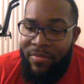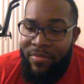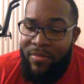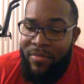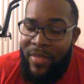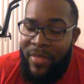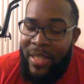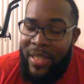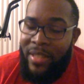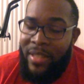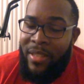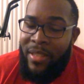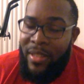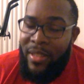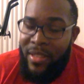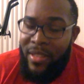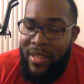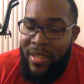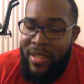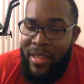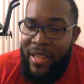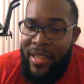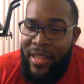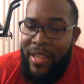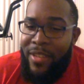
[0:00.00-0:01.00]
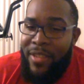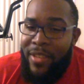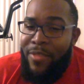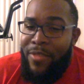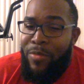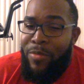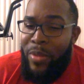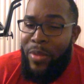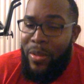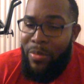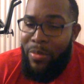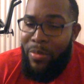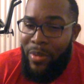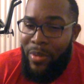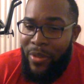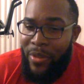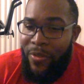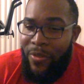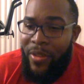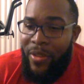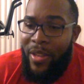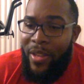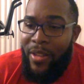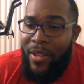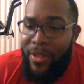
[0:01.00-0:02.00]
that tend to have people
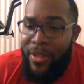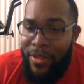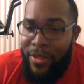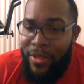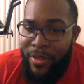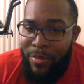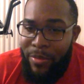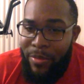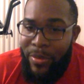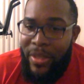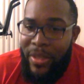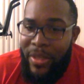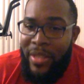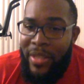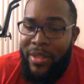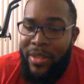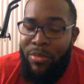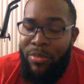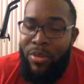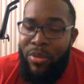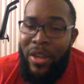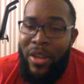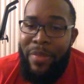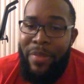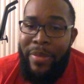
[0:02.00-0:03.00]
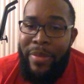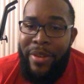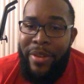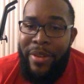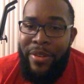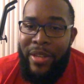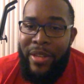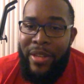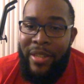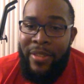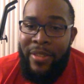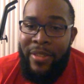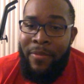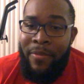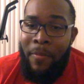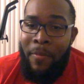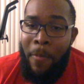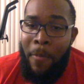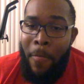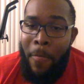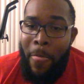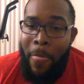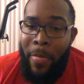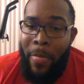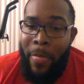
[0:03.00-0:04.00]
of color being the primary
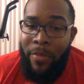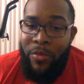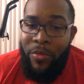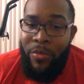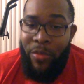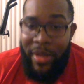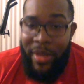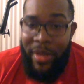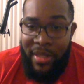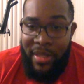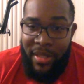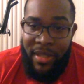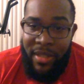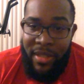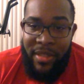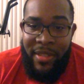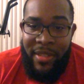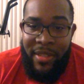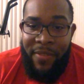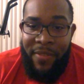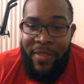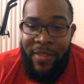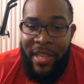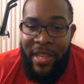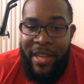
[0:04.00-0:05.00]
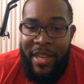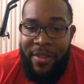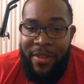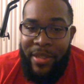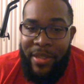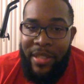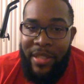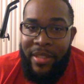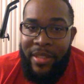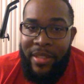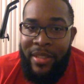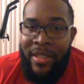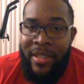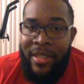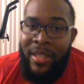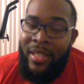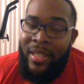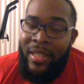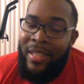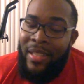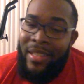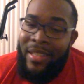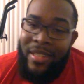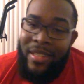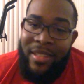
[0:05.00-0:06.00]
residents of the area,
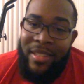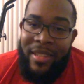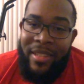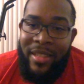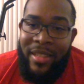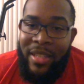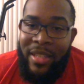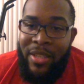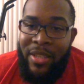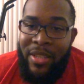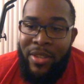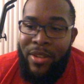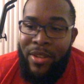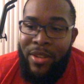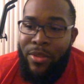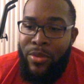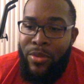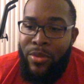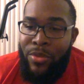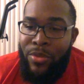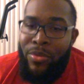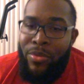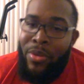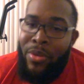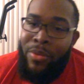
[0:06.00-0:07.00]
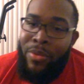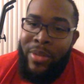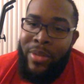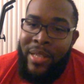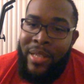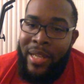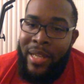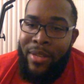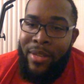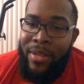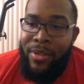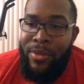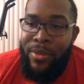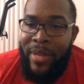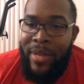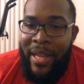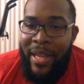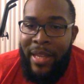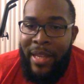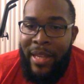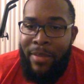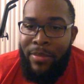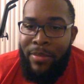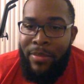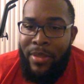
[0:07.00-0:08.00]
you go and download
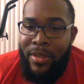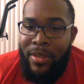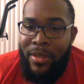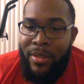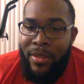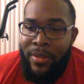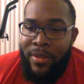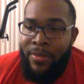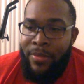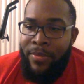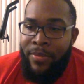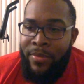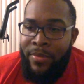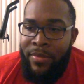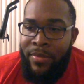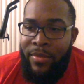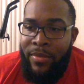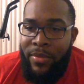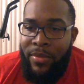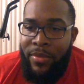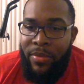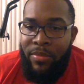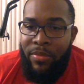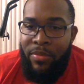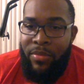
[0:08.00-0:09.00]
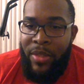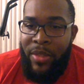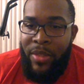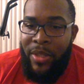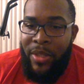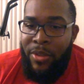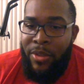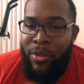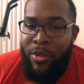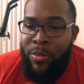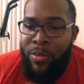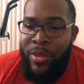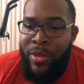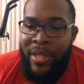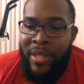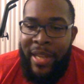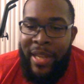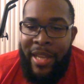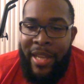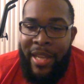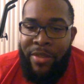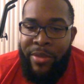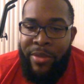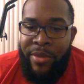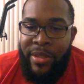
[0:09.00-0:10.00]
an app to, you put your
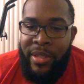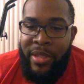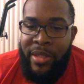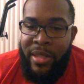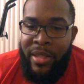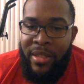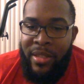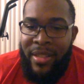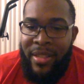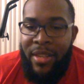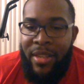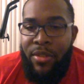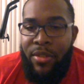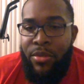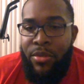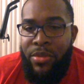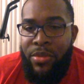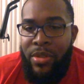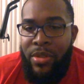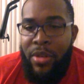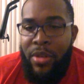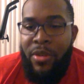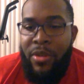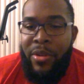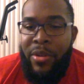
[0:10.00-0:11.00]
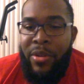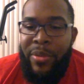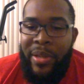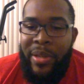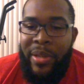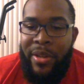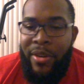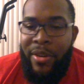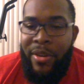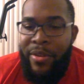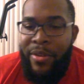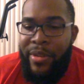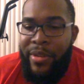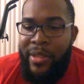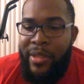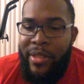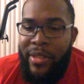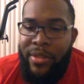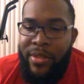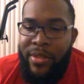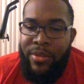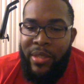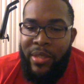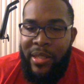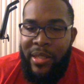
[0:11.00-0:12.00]
address in. It's like, oh, sorry, we currently
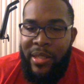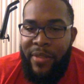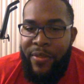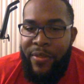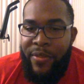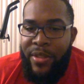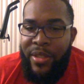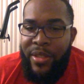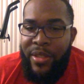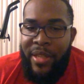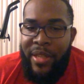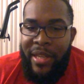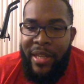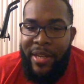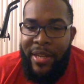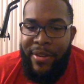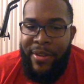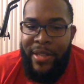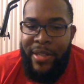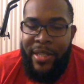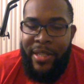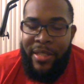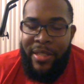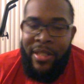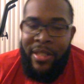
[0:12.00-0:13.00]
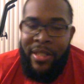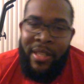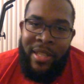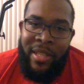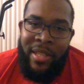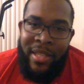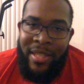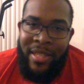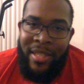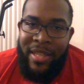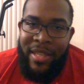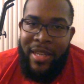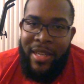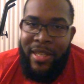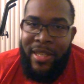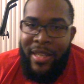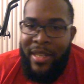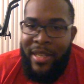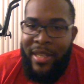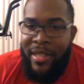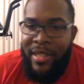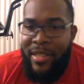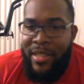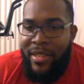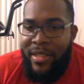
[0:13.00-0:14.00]
deliver to the area, yada,
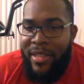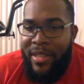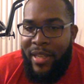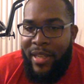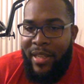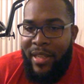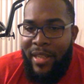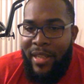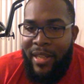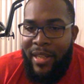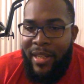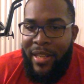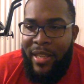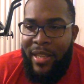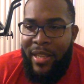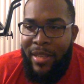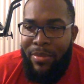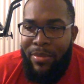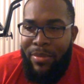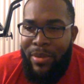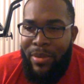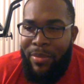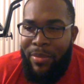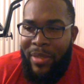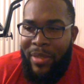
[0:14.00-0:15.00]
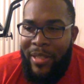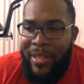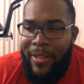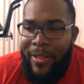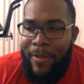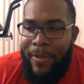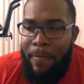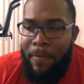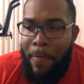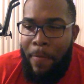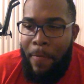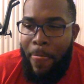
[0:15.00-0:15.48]
yada, this, yada, yada, that. But I'm like,